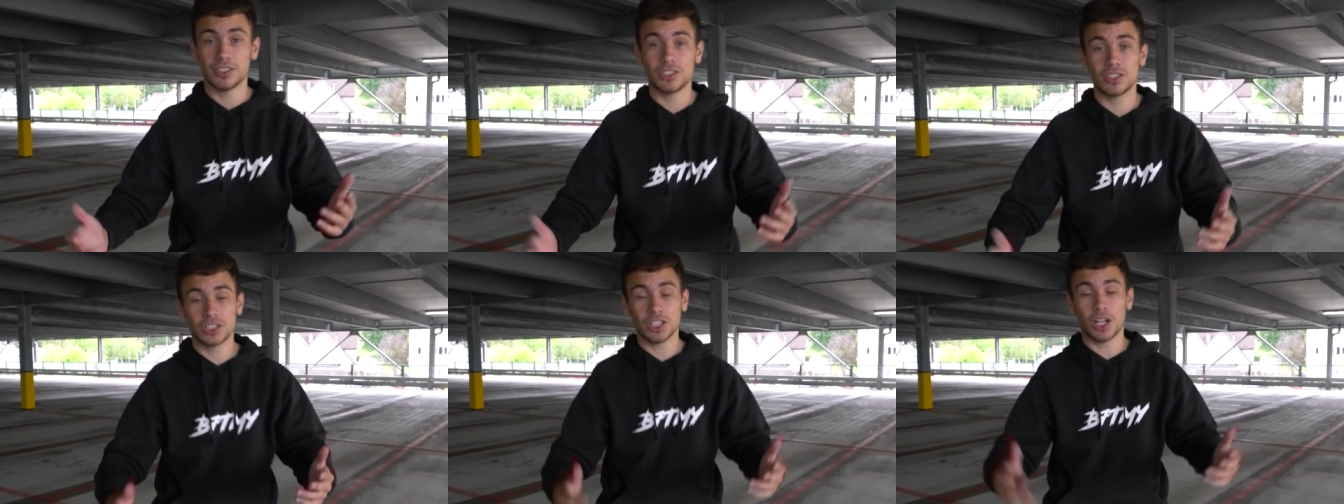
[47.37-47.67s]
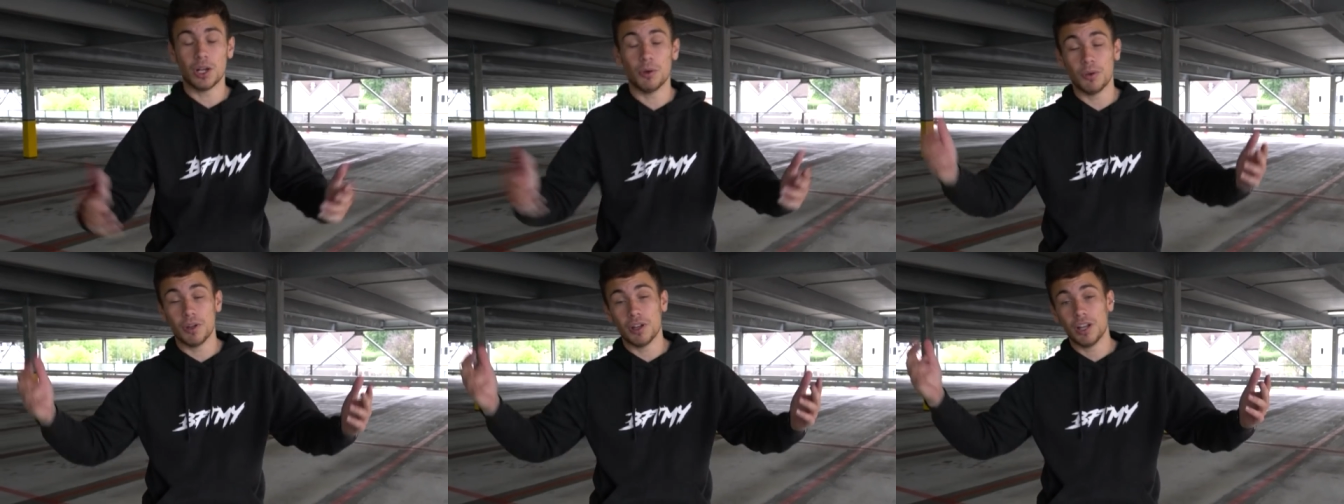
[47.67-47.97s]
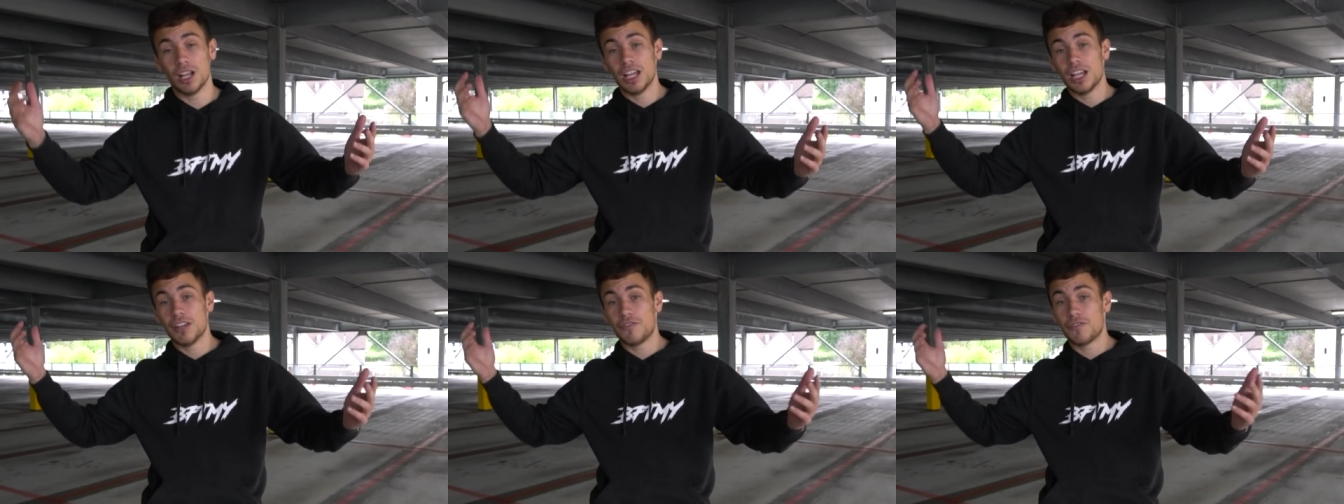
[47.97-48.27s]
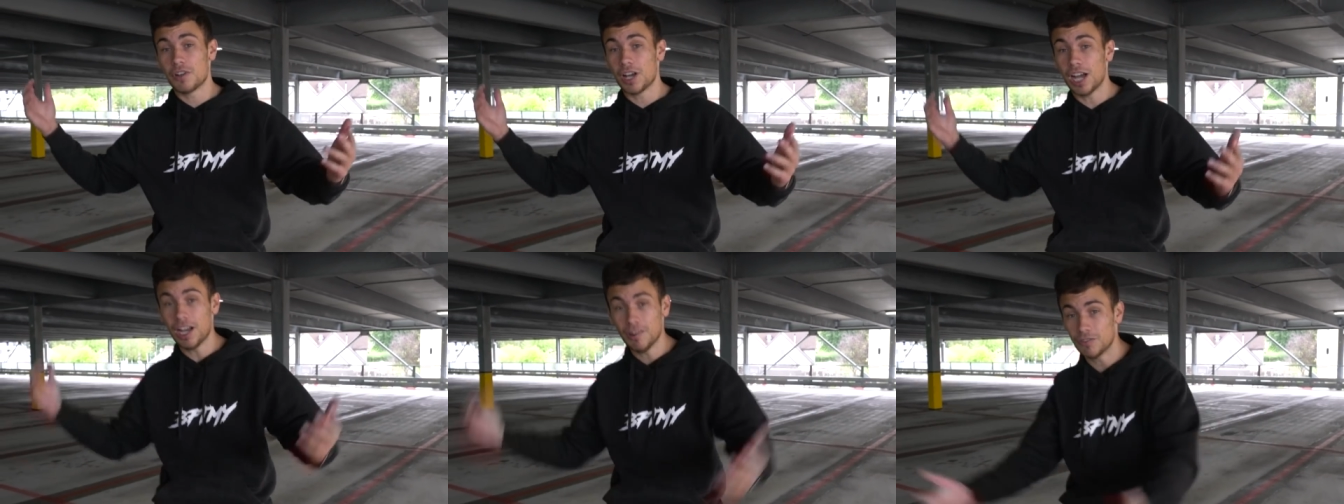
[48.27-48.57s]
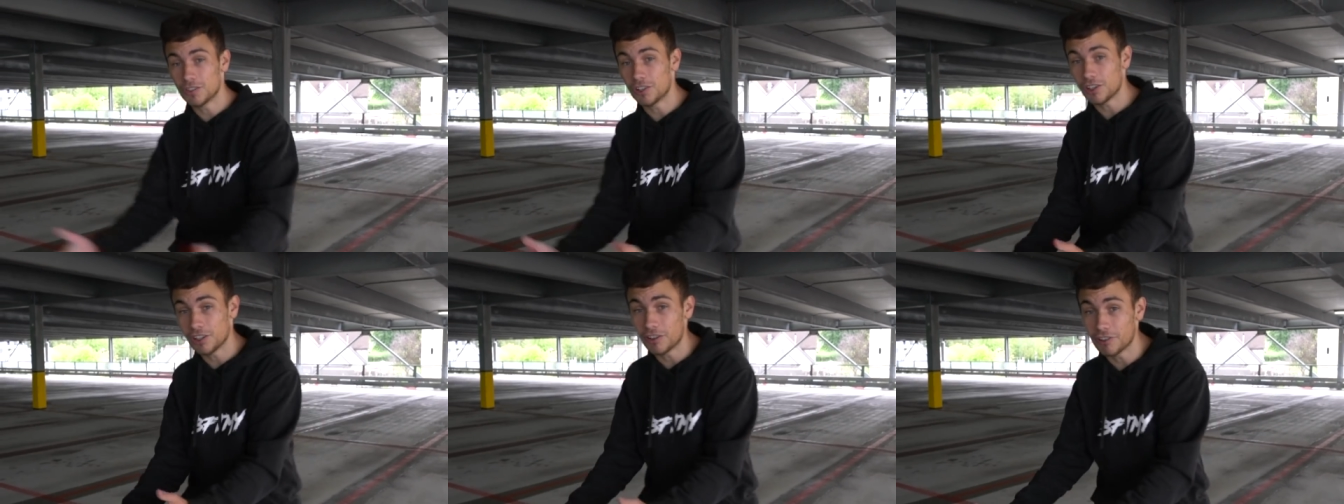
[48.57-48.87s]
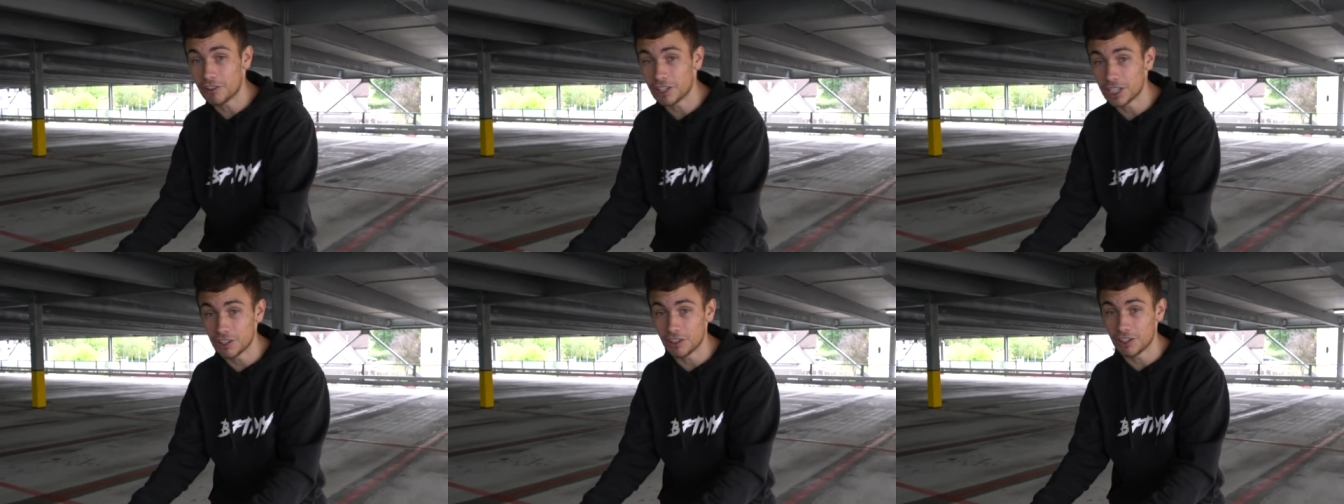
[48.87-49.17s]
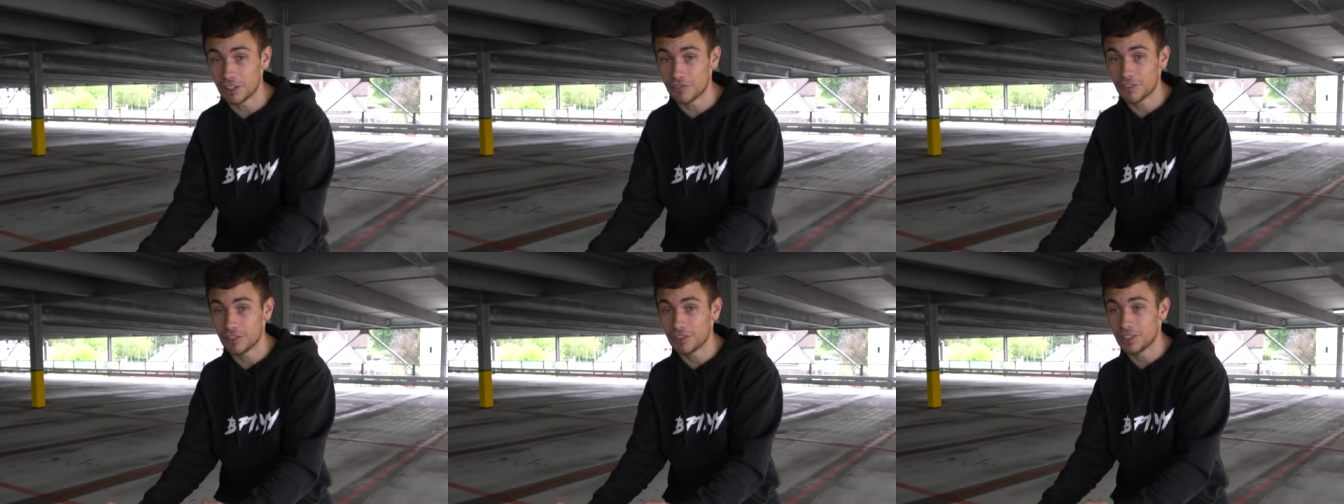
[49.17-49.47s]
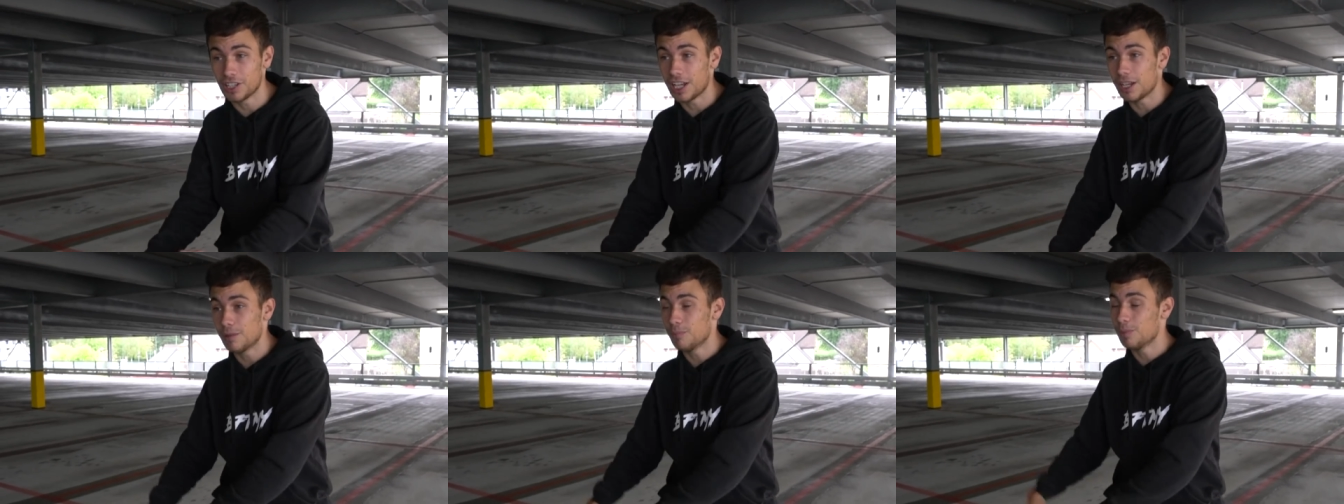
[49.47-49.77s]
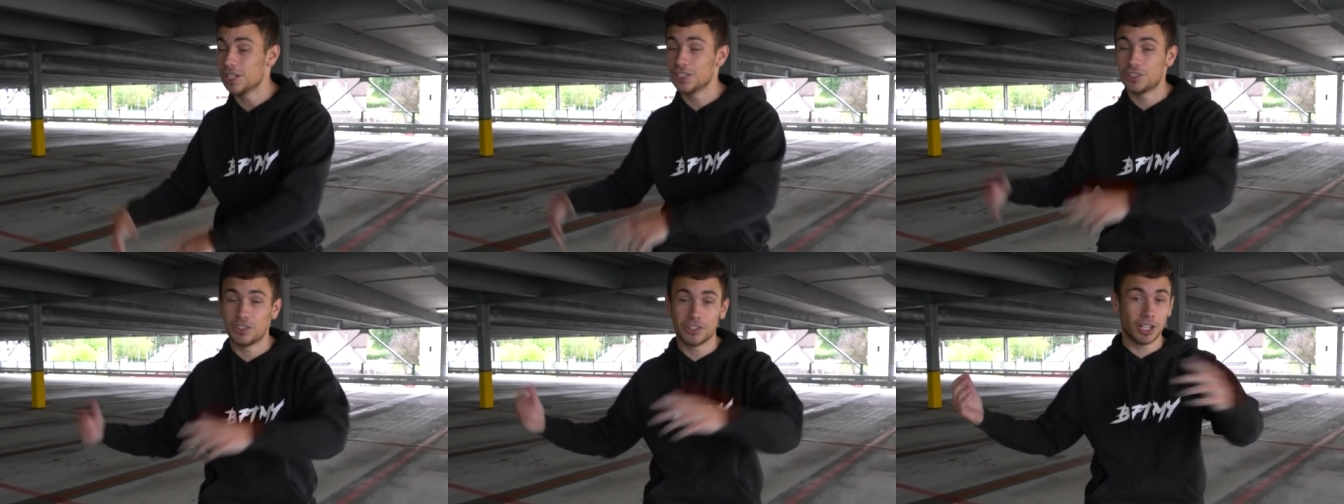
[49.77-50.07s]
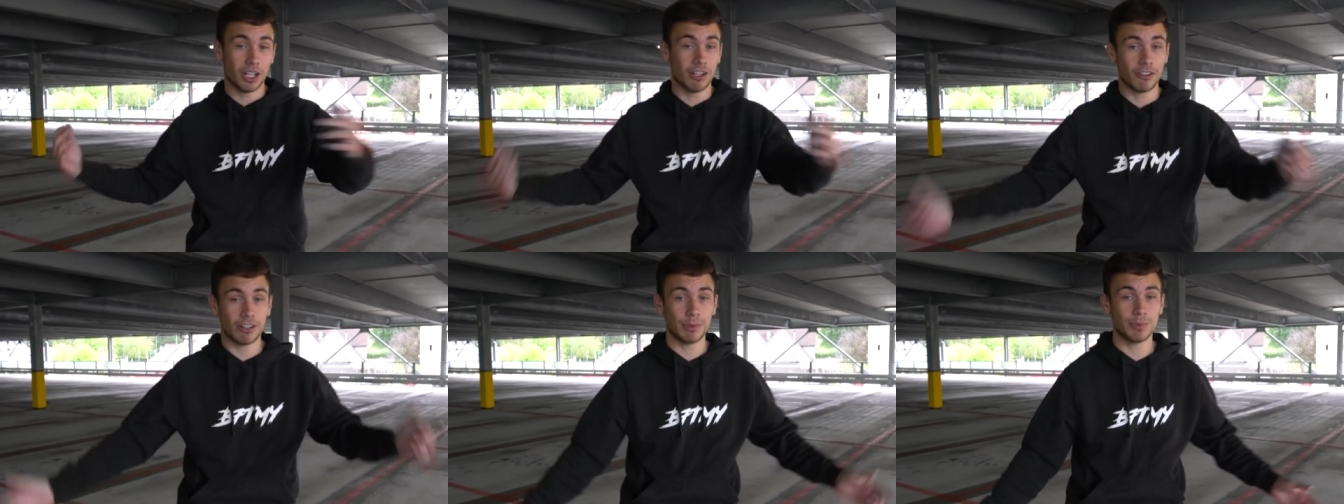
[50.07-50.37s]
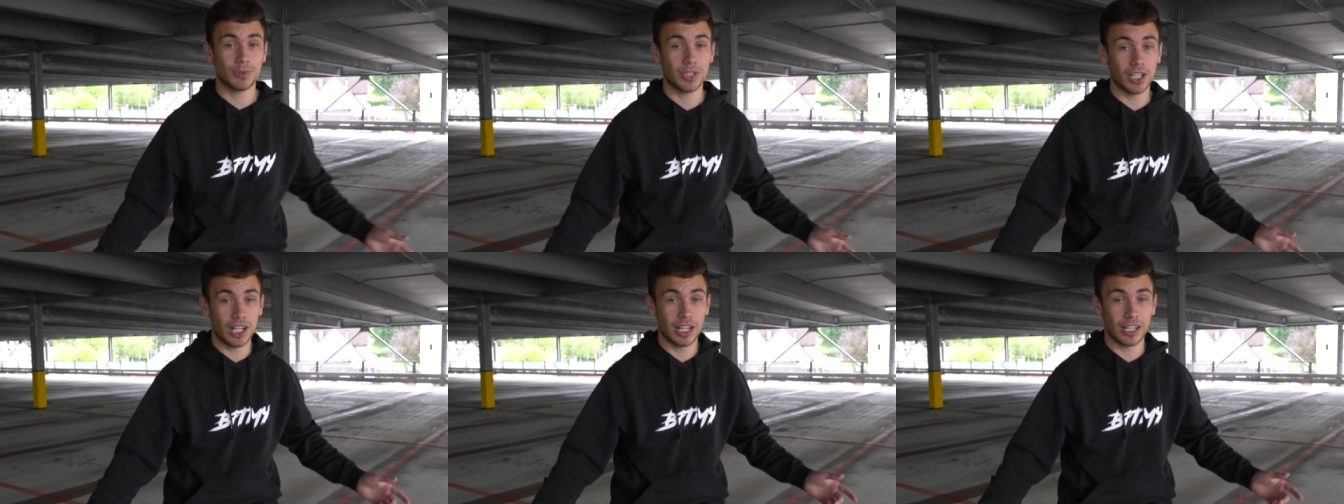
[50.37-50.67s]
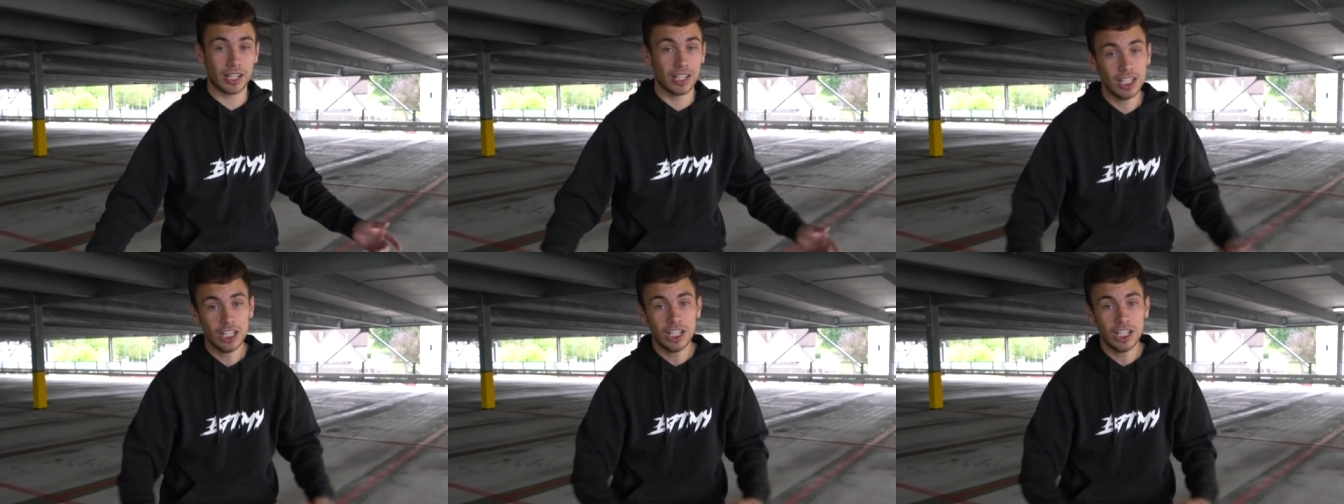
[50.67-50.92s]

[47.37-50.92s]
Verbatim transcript: So if you haven't got, already got anything on there, make sure you go and grab something.